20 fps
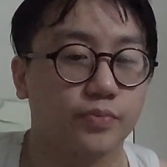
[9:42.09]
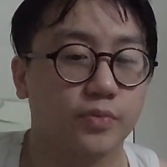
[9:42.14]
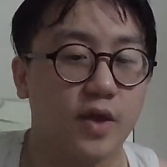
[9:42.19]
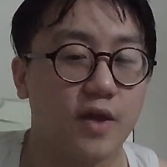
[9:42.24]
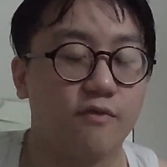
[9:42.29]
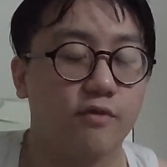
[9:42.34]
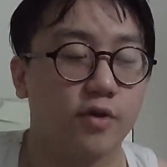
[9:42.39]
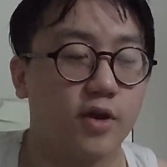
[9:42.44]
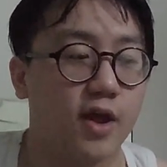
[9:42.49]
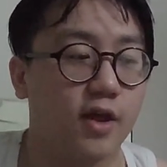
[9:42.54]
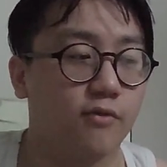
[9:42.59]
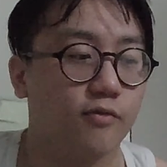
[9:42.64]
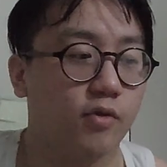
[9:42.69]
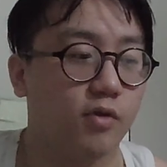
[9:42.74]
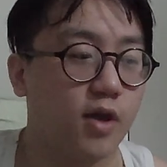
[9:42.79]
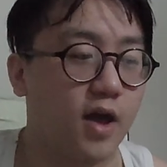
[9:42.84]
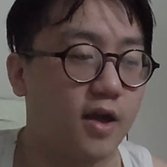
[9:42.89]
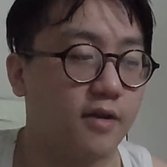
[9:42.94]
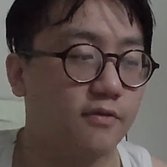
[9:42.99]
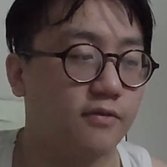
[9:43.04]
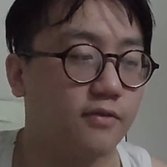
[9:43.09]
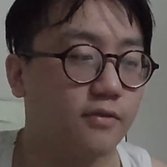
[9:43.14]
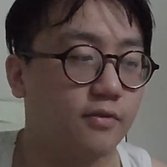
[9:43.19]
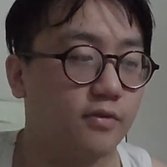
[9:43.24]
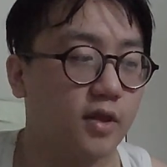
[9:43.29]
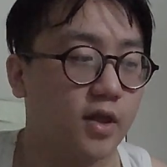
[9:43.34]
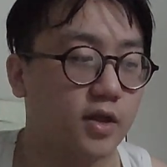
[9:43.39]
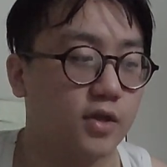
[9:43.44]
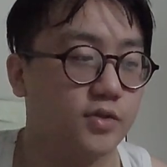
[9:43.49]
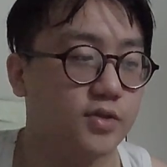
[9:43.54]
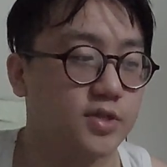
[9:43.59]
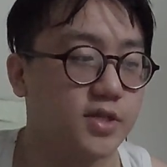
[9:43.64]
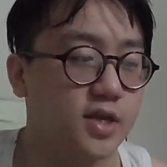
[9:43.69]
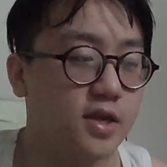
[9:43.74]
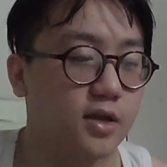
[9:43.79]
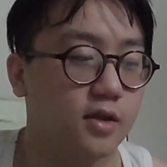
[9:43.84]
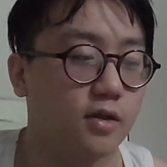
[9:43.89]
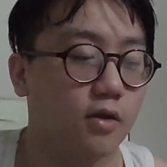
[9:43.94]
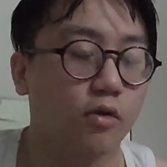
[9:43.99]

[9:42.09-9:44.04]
Every day in real life, like, you see it.